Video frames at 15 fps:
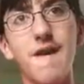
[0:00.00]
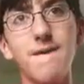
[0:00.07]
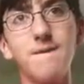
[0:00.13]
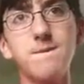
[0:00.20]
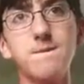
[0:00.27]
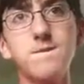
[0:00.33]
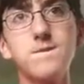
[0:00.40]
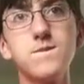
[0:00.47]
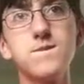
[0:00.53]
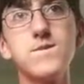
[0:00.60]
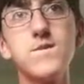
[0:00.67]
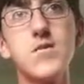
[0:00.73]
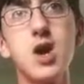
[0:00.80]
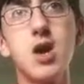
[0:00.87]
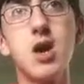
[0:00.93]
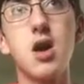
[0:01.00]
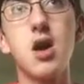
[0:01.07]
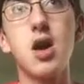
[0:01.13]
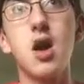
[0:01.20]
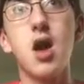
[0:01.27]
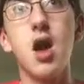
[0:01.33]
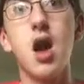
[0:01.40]
um,
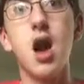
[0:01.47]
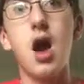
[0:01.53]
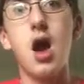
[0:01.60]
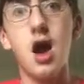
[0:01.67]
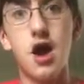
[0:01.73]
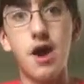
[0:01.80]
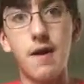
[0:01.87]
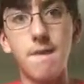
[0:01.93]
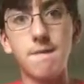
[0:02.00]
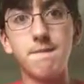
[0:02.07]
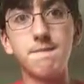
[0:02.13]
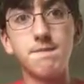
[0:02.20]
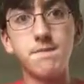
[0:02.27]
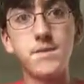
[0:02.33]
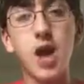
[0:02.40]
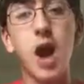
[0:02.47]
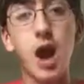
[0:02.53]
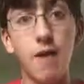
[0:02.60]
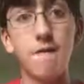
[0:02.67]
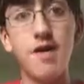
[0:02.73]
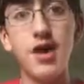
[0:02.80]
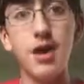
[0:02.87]
uh,
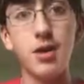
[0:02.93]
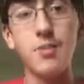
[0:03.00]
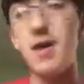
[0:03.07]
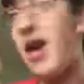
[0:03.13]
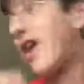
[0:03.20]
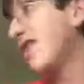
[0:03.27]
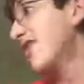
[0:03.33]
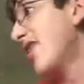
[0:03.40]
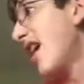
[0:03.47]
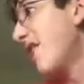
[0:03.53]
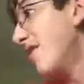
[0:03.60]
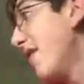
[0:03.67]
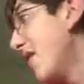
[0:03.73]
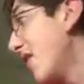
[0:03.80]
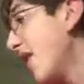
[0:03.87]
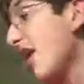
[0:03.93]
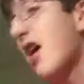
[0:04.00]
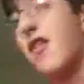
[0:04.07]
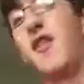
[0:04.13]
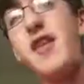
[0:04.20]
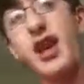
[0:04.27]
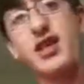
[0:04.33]
uh, Venom, and and then
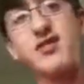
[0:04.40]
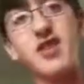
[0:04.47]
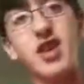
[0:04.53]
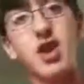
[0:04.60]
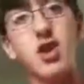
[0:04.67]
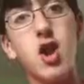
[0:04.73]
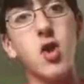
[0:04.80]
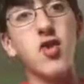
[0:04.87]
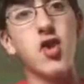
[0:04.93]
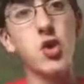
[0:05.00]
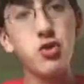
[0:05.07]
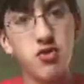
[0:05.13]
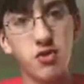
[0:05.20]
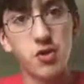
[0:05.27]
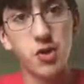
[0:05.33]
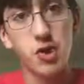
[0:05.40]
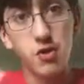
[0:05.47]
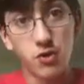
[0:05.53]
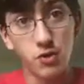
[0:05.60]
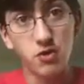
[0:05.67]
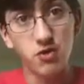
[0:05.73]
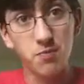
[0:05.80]
the next thing you know, the news
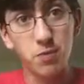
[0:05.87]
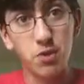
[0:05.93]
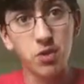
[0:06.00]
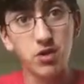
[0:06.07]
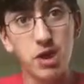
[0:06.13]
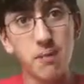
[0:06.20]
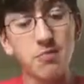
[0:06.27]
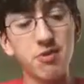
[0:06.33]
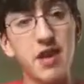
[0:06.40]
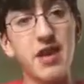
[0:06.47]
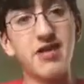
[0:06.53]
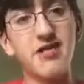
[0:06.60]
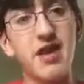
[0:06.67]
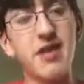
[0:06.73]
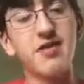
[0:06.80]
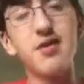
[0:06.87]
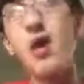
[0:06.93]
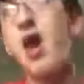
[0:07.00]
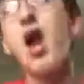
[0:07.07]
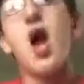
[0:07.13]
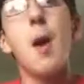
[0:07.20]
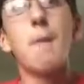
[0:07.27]
news reporter comes on and says,
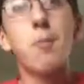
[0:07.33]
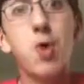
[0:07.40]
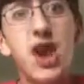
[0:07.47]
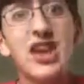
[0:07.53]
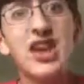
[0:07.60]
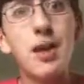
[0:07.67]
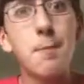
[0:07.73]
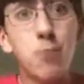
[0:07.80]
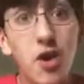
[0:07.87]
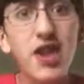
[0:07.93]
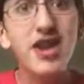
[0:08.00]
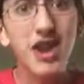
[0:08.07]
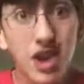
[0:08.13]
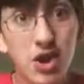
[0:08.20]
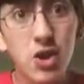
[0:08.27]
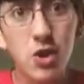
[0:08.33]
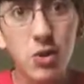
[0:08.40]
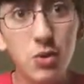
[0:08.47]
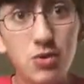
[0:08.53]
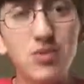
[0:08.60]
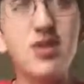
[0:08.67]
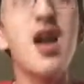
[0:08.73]
"Breaking breaking
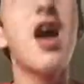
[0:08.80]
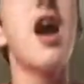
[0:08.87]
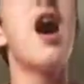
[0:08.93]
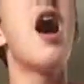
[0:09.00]
news!